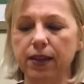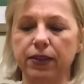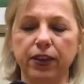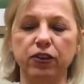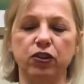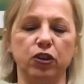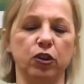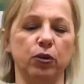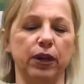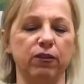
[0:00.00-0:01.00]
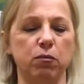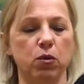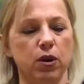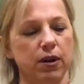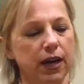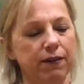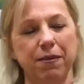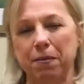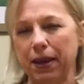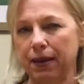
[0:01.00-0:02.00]
This shoe is more of a
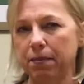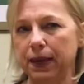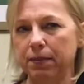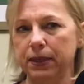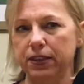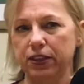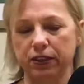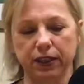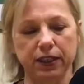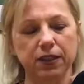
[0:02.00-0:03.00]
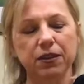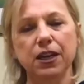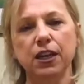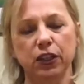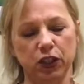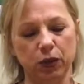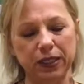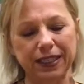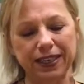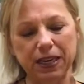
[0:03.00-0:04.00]
man-made material, so
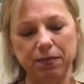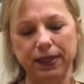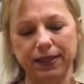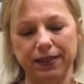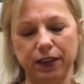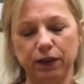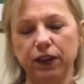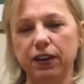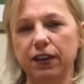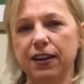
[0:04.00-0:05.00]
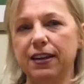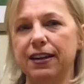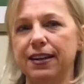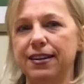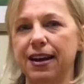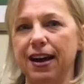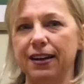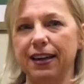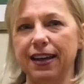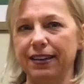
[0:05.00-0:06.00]
it's going to be stiffer and
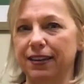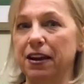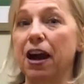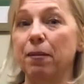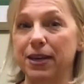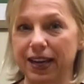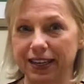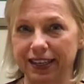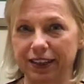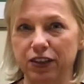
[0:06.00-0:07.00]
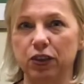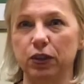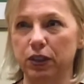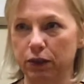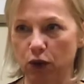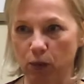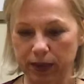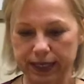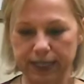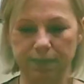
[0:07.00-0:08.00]
not as accommodating to a
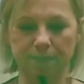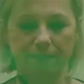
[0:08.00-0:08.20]
deformity.